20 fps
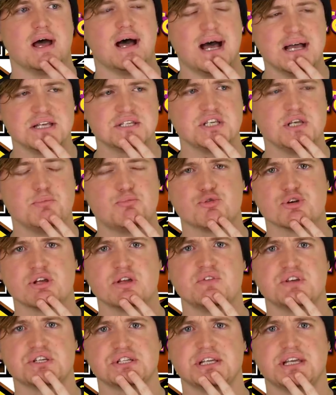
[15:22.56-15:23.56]
has he
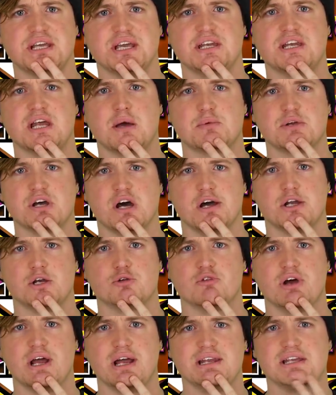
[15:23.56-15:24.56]
previously kidnapped Kyle
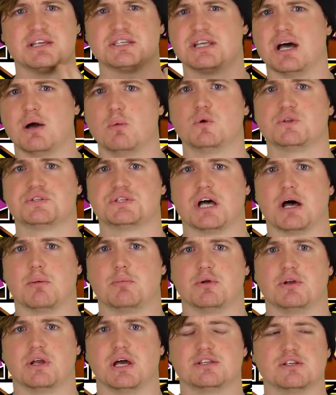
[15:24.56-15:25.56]
O'Reilly? Is that what's
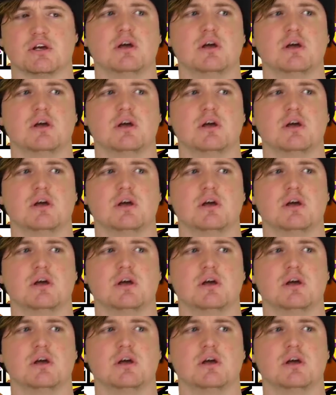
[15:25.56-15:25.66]
happened?